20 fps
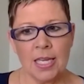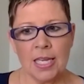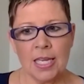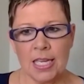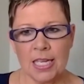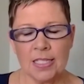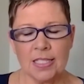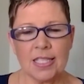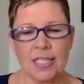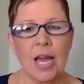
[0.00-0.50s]

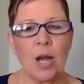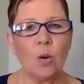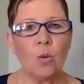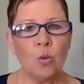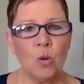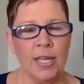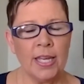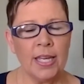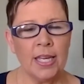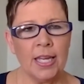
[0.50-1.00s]
is that
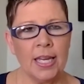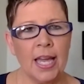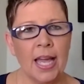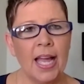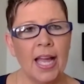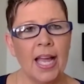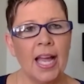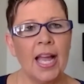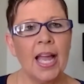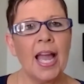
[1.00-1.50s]
we
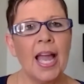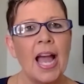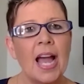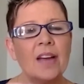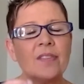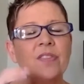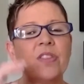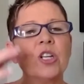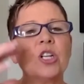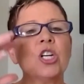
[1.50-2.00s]

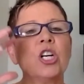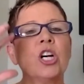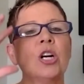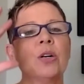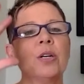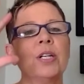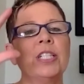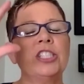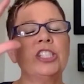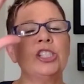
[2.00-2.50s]
have the
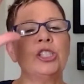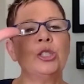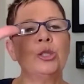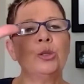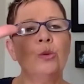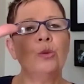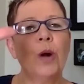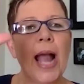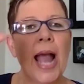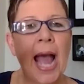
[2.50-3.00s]
courage to